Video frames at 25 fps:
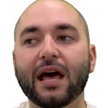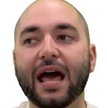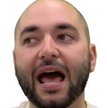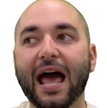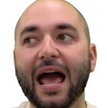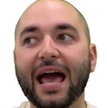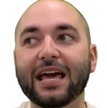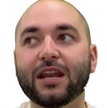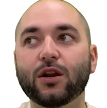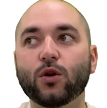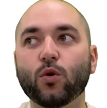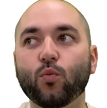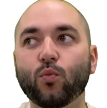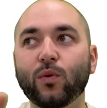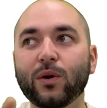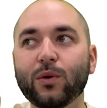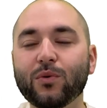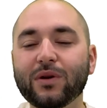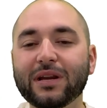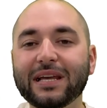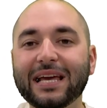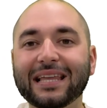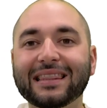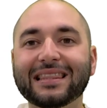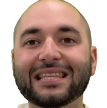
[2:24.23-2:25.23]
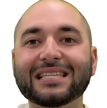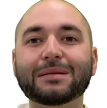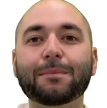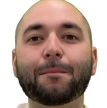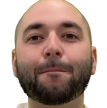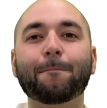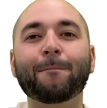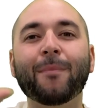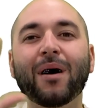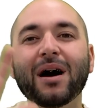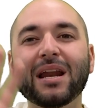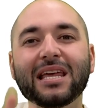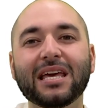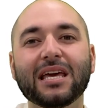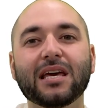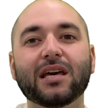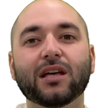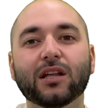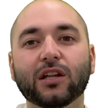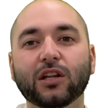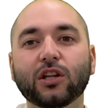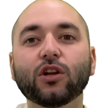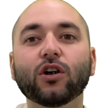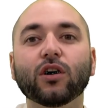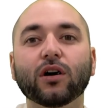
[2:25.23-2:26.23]
and we would get this muddy
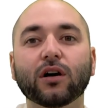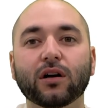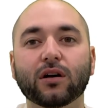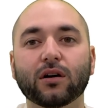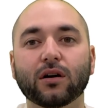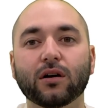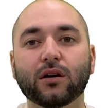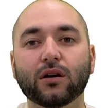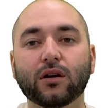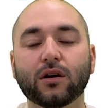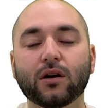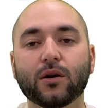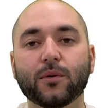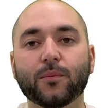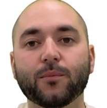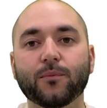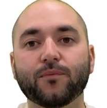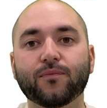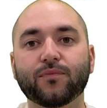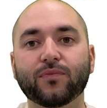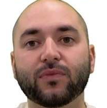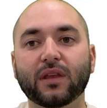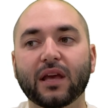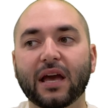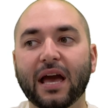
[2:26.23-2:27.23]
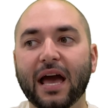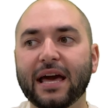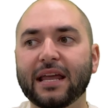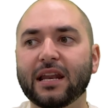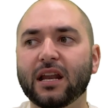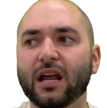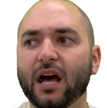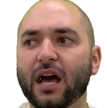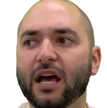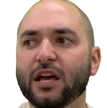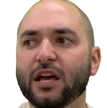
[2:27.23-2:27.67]
look. And